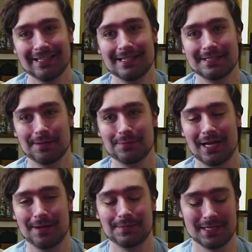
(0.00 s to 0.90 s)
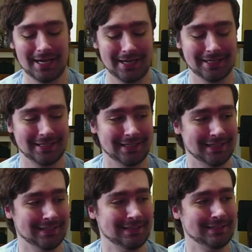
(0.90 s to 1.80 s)
sometimes I uh,
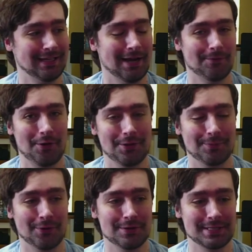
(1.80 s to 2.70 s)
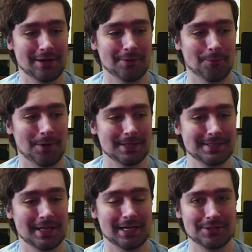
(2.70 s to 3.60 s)
have all the birds out at once
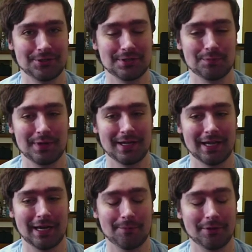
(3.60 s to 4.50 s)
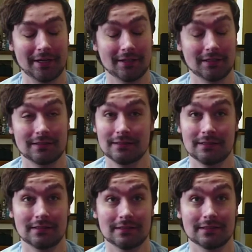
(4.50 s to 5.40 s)
and it's just me and I'm like,
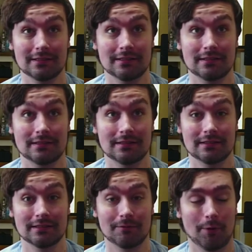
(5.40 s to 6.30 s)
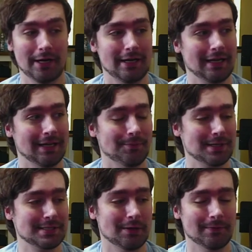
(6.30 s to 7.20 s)
why did I get
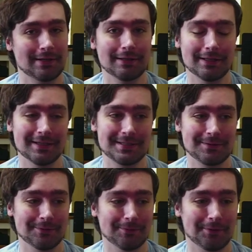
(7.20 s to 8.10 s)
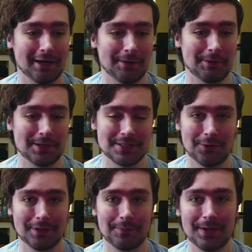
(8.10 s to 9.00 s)
myself into this when I, it's
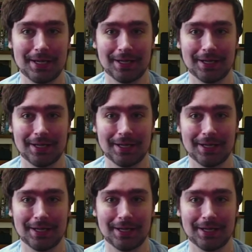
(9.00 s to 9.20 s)
only me?